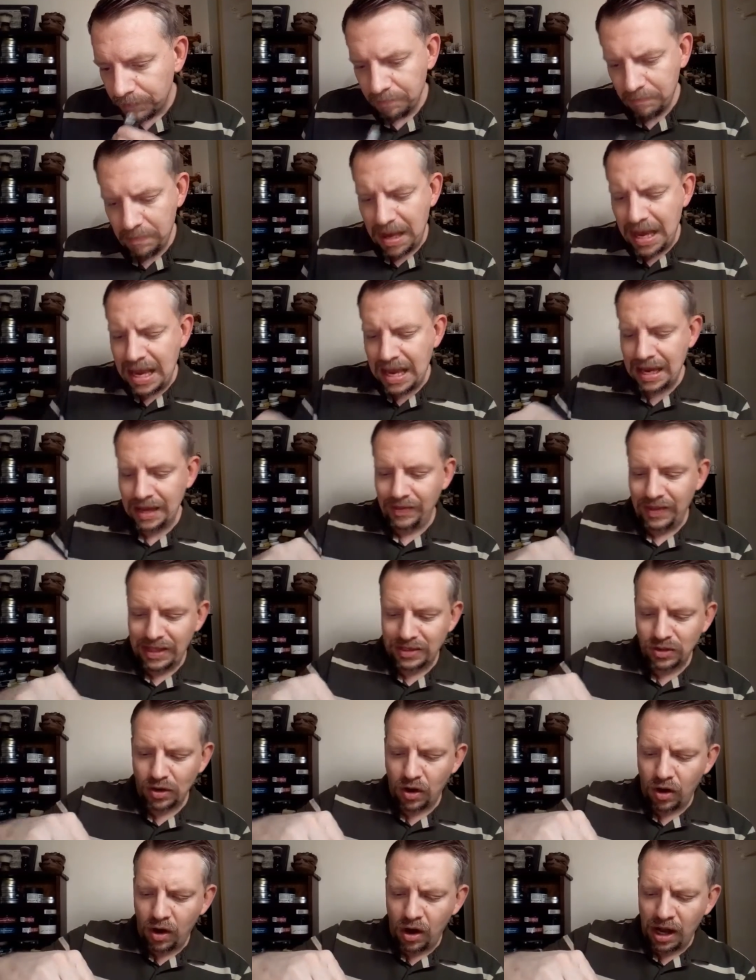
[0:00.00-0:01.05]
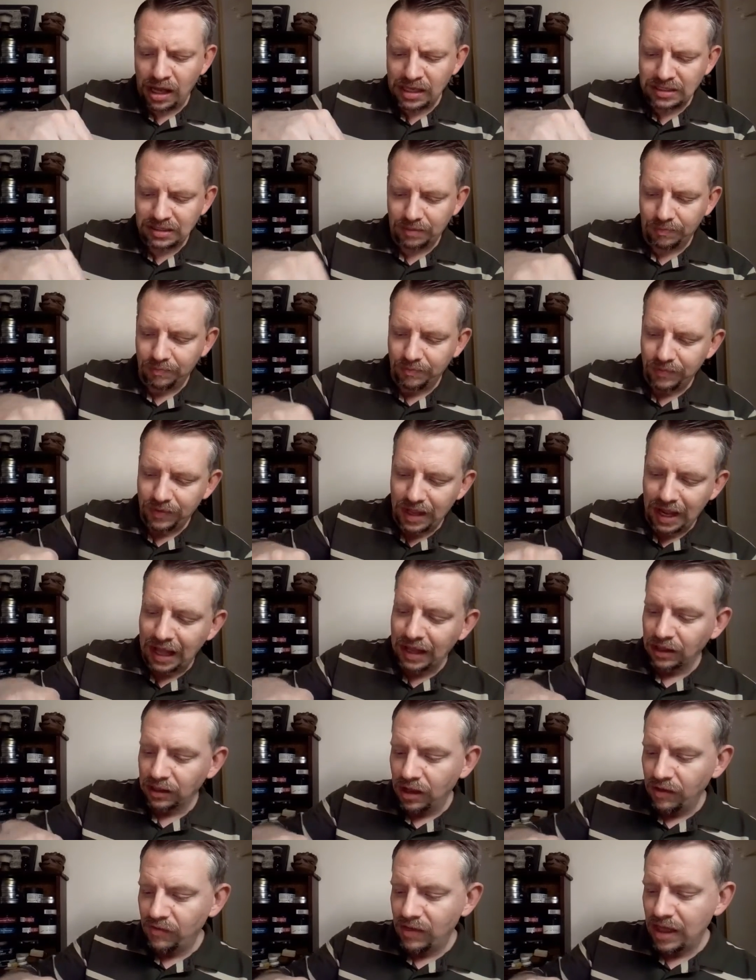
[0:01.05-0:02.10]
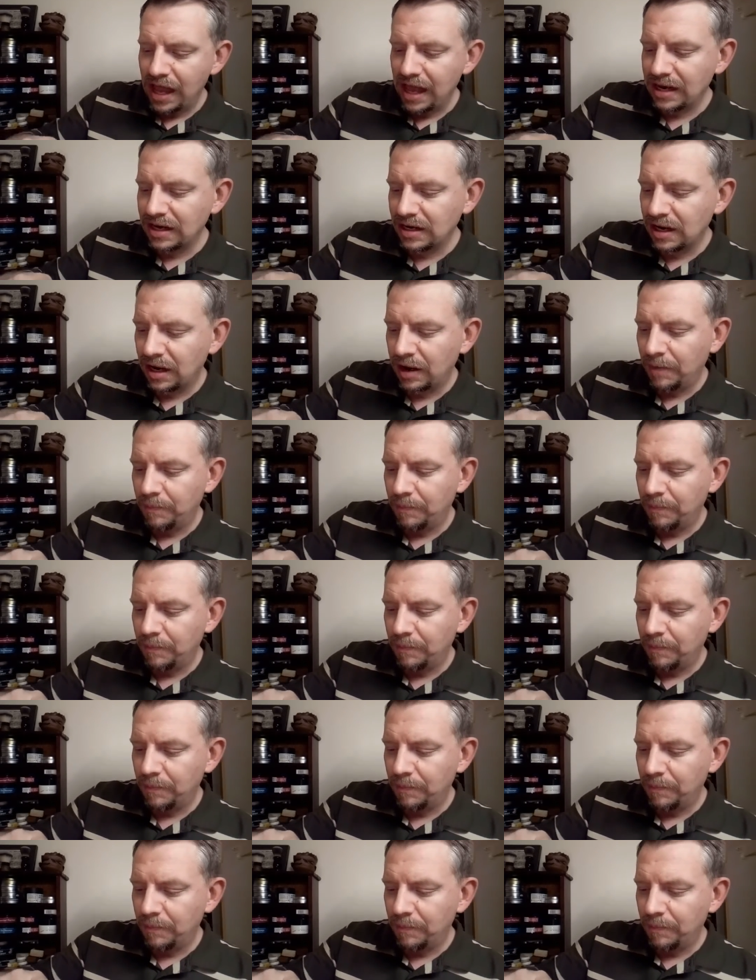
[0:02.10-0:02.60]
man, that's awesome. I love that.